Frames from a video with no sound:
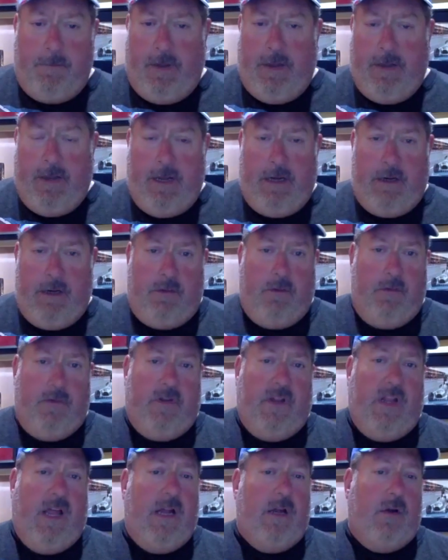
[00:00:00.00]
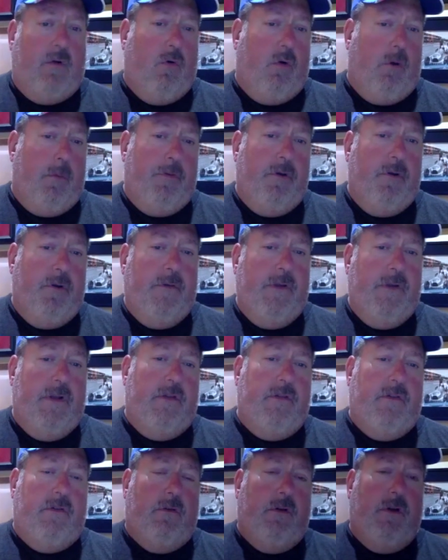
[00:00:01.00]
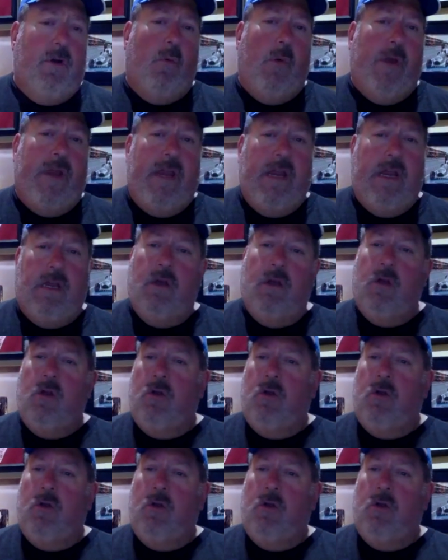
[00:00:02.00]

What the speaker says: and that includes a lot of corporate events during the week,